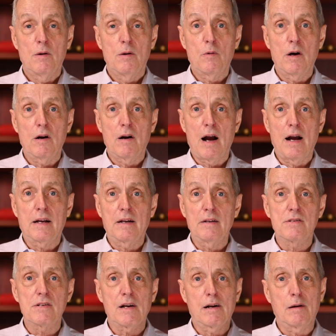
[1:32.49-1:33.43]
where I
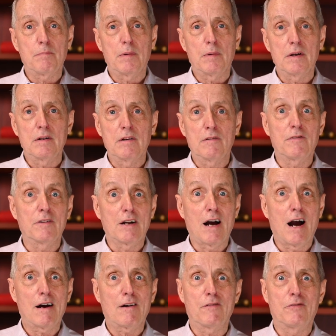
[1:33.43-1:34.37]
could set up a
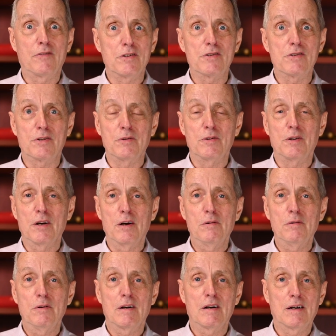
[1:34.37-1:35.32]
photography
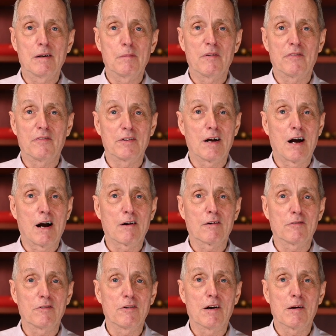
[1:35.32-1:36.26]
studio. I am a
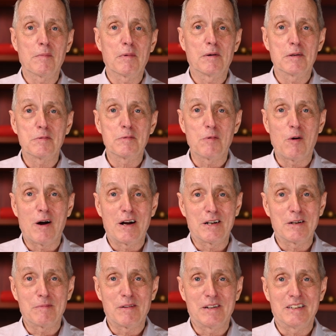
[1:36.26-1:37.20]
photographer. Anybody who's been
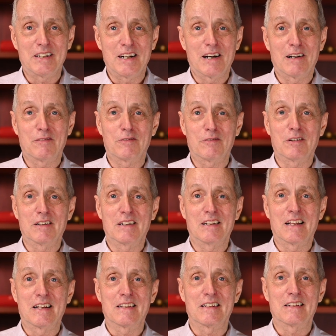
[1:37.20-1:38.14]
watching my channel for any
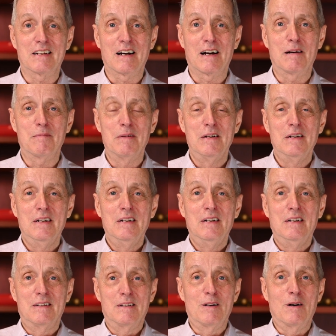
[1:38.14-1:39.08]
length of time
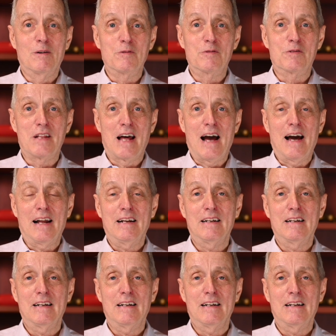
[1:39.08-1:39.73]
knows that.